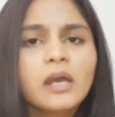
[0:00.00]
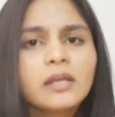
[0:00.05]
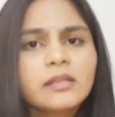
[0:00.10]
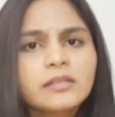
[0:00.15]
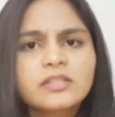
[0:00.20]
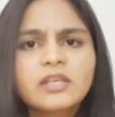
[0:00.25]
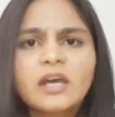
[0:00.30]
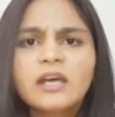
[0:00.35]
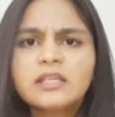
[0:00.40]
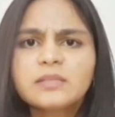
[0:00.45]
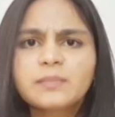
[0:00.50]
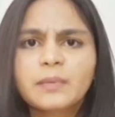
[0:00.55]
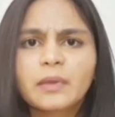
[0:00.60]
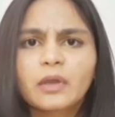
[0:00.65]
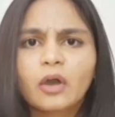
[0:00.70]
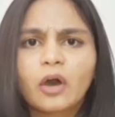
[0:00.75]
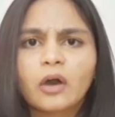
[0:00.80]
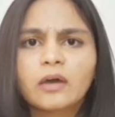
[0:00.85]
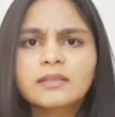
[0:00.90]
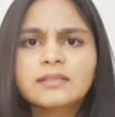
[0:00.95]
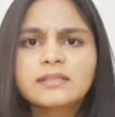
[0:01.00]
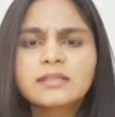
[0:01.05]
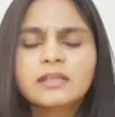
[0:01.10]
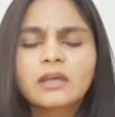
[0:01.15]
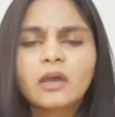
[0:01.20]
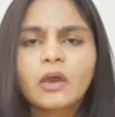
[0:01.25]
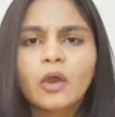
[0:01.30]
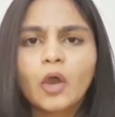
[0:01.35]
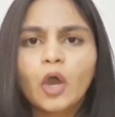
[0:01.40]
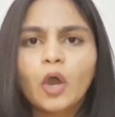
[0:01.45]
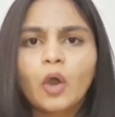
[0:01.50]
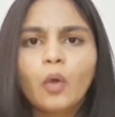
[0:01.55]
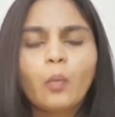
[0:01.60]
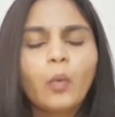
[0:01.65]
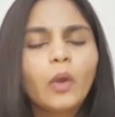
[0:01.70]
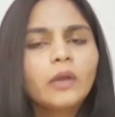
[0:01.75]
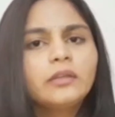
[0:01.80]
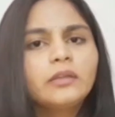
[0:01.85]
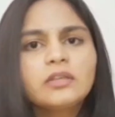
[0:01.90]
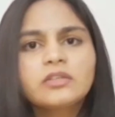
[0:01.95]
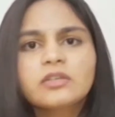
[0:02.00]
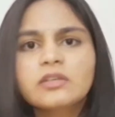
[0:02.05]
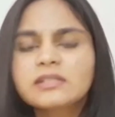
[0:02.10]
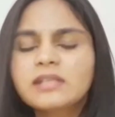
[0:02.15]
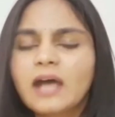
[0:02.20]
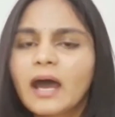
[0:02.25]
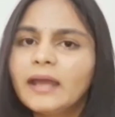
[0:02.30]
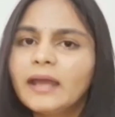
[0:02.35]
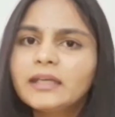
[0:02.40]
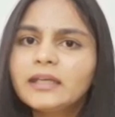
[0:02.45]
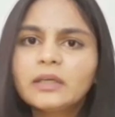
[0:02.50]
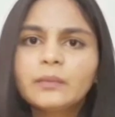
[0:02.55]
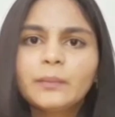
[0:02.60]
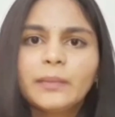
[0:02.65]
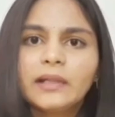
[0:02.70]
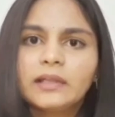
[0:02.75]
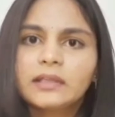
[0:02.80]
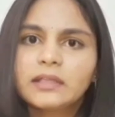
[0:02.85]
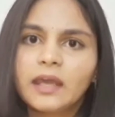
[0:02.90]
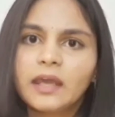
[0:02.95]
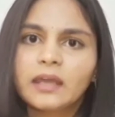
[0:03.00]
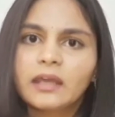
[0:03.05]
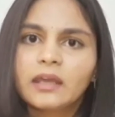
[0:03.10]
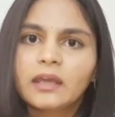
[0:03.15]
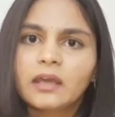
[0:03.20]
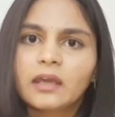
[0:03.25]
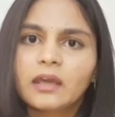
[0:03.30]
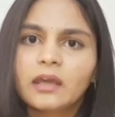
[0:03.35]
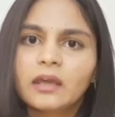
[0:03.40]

Just because what the society will think